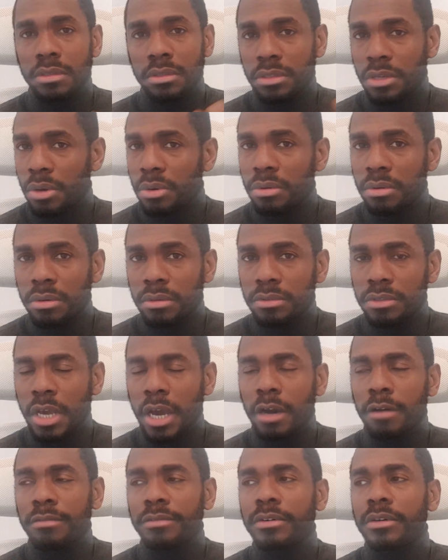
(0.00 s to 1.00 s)
though
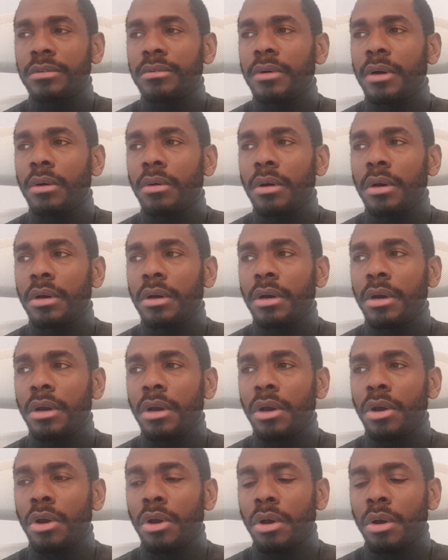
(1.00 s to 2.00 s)
helpful,
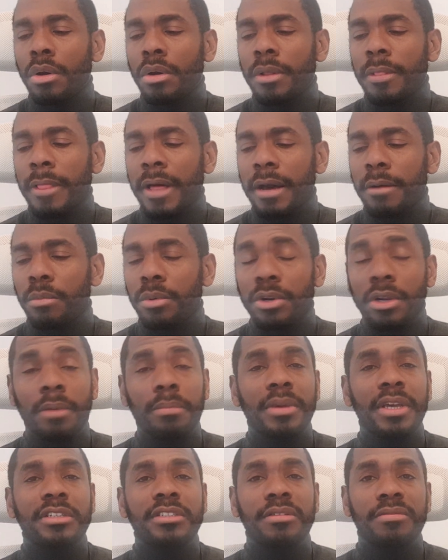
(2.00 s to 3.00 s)
will not
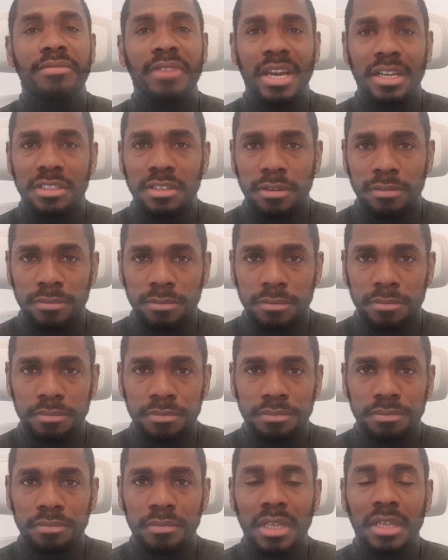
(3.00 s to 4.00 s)
be as effective
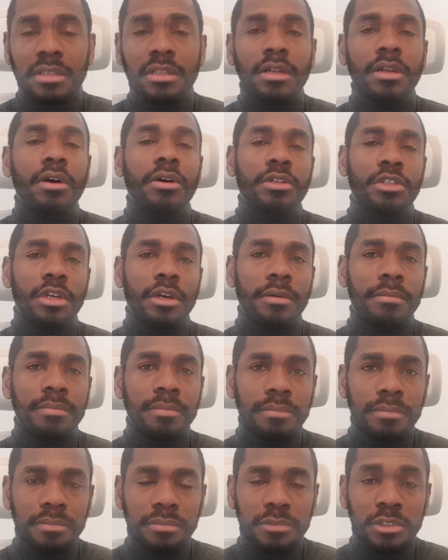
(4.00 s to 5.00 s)
in the long term.
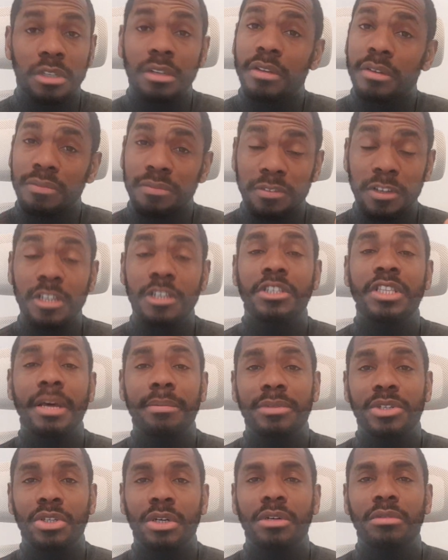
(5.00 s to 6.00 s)
So the first
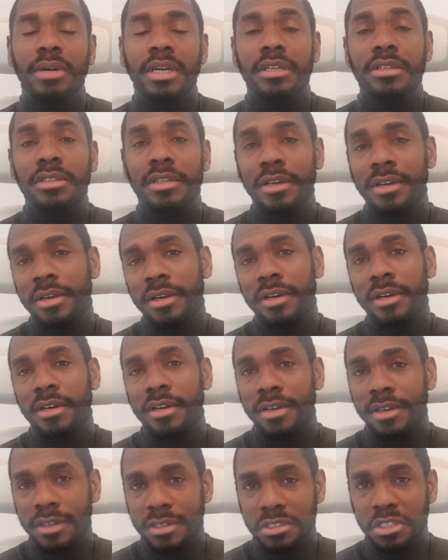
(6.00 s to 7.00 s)
step is always
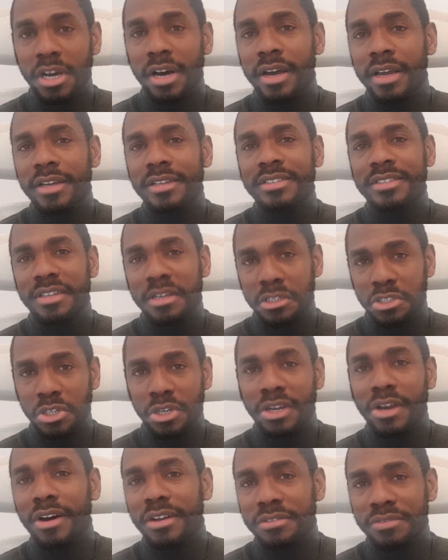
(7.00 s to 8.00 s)
diet and your
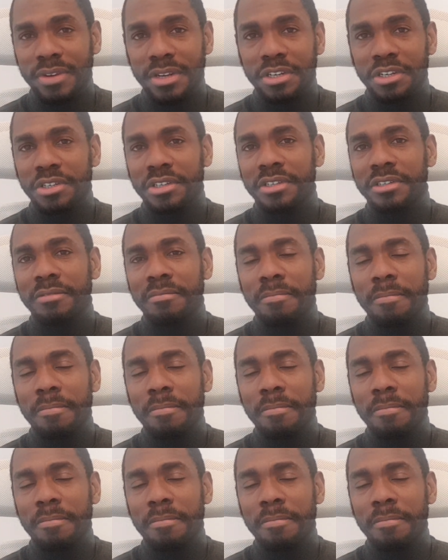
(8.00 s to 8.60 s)
gut function.